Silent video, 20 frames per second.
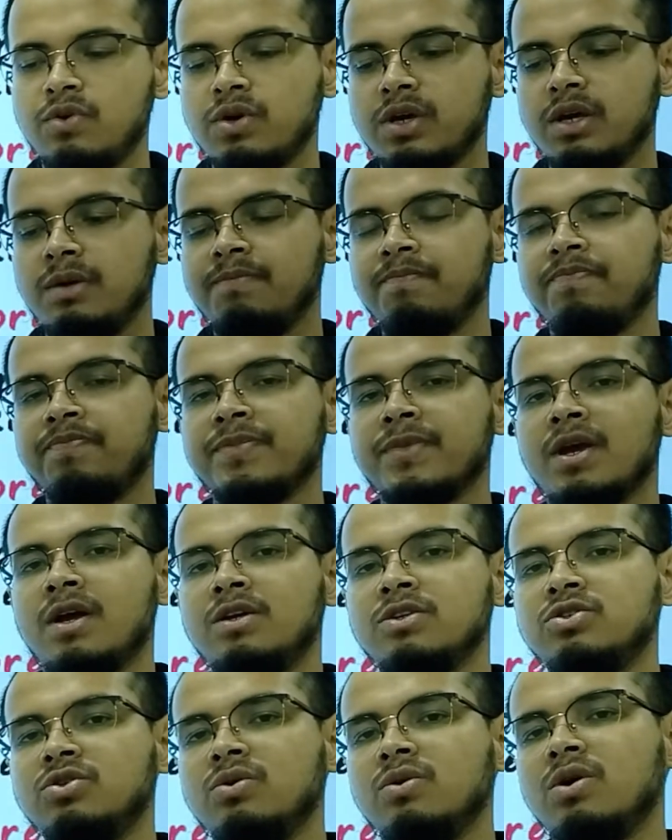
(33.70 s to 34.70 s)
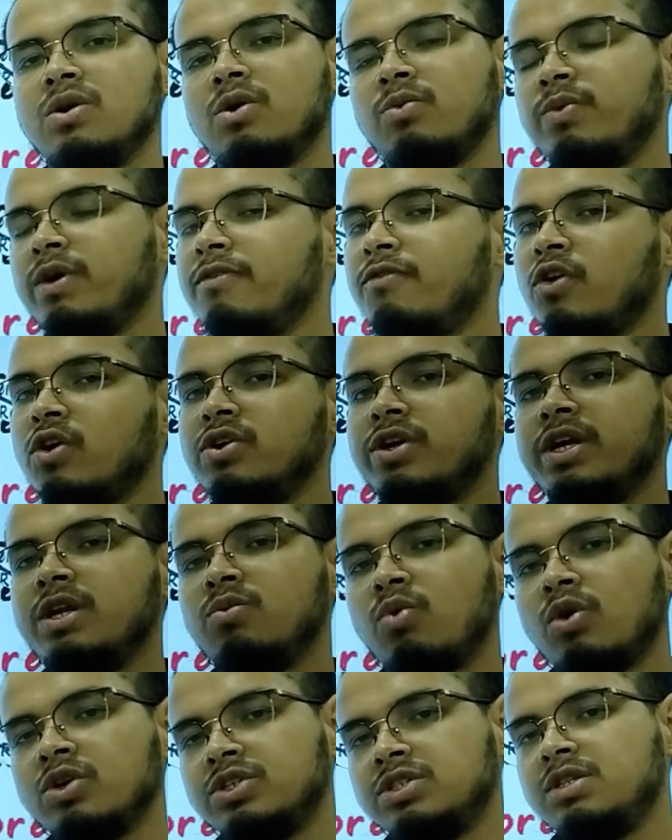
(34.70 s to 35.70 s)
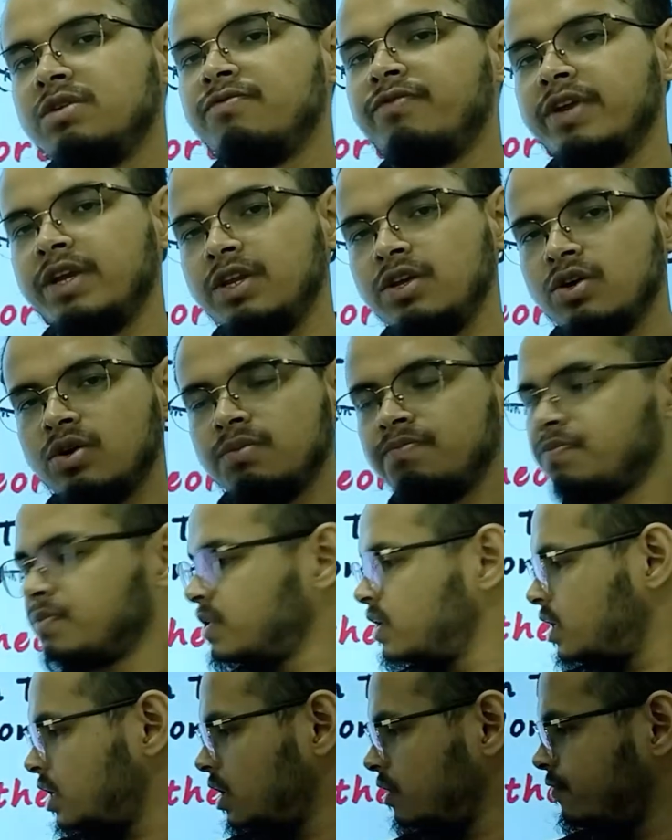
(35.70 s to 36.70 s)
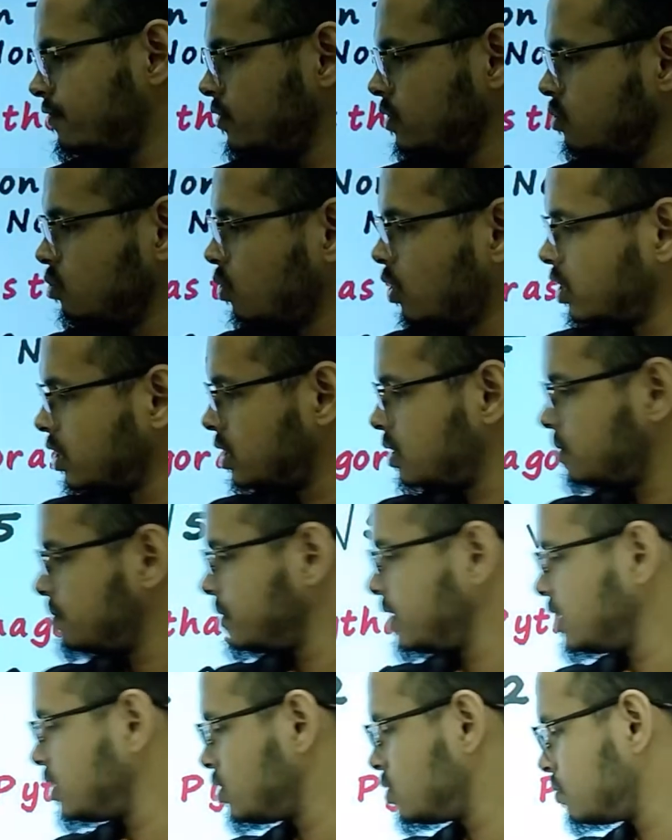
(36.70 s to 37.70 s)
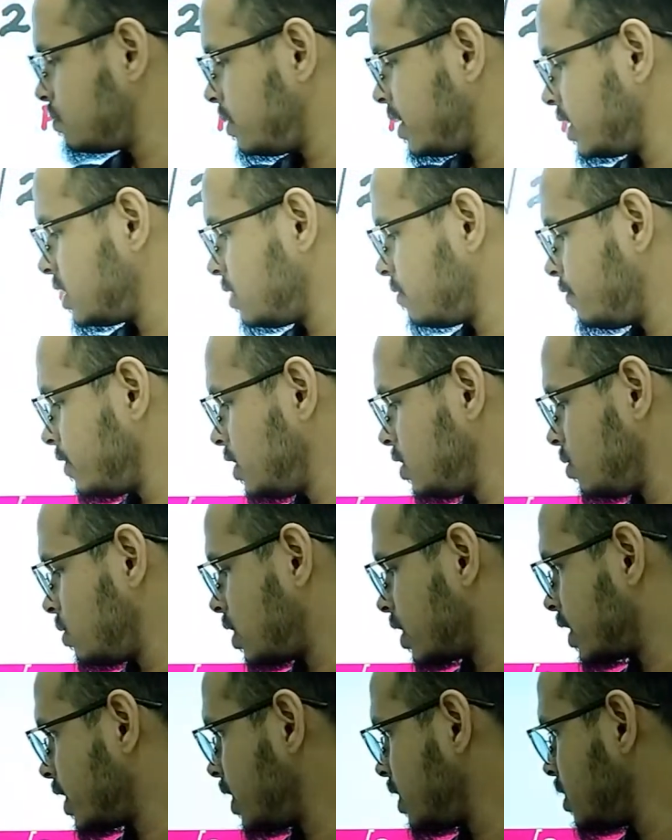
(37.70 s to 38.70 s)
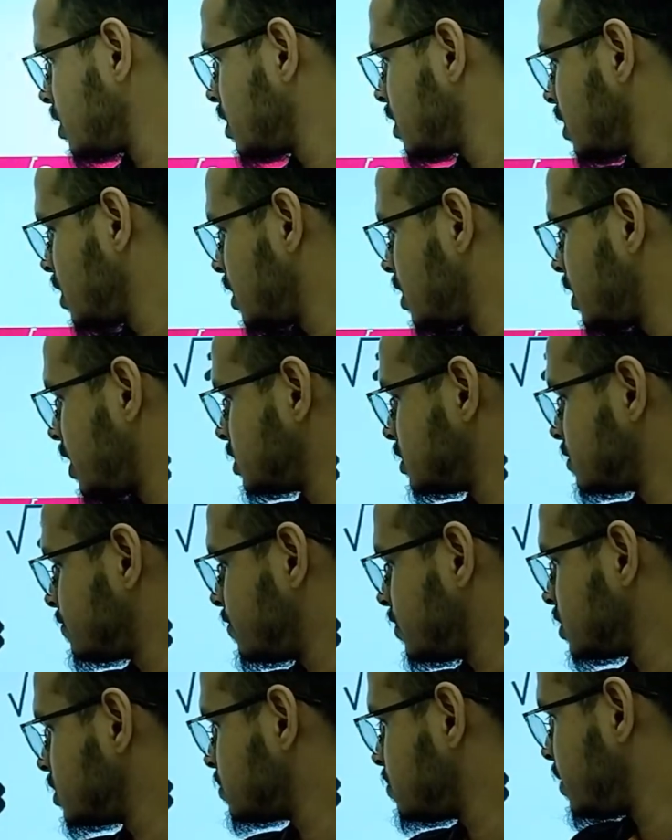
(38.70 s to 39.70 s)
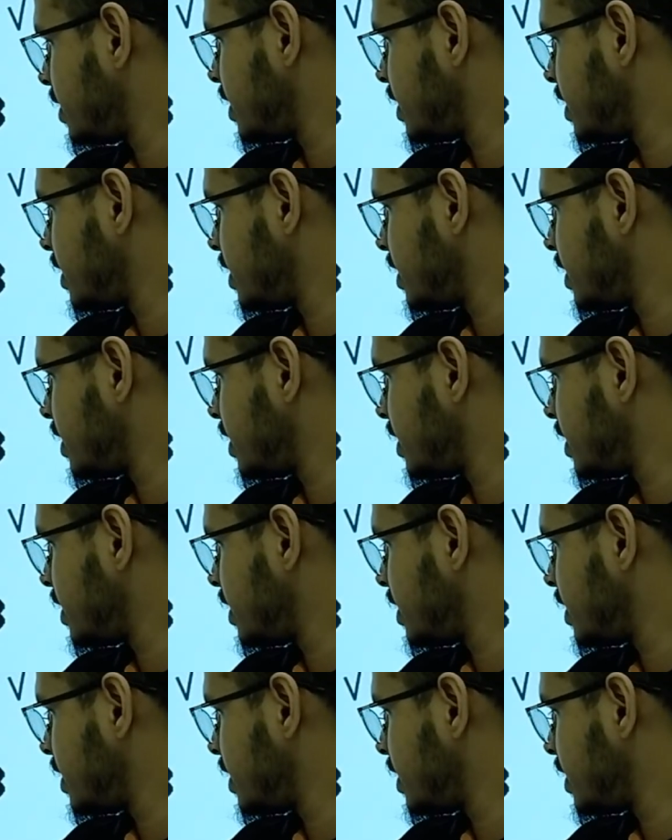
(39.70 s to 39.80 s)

Okay, so we have already watched the video. If you want me to play the video again, let's first